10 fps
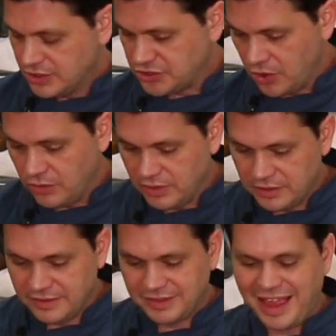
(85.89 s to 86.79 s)

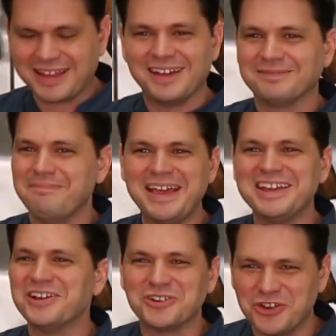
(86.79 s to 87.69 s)
So, like,
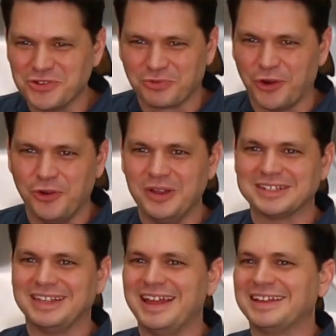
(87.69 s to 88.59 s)
making a good roux
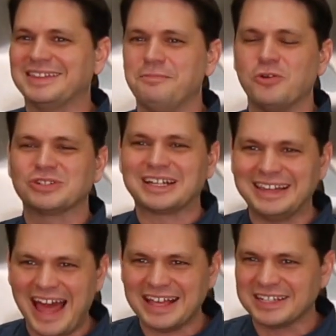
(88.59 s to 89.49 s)
is like the most
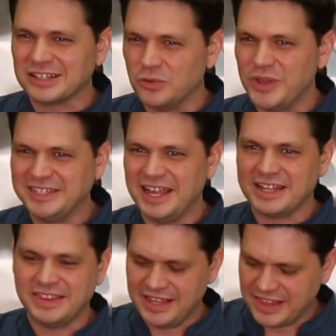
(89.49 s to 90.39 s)
classic
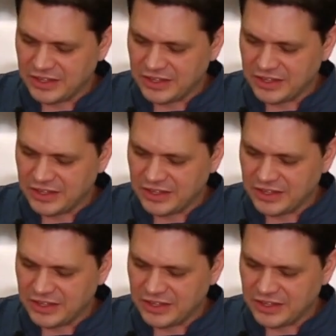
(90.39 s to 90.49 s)
Louisiana thing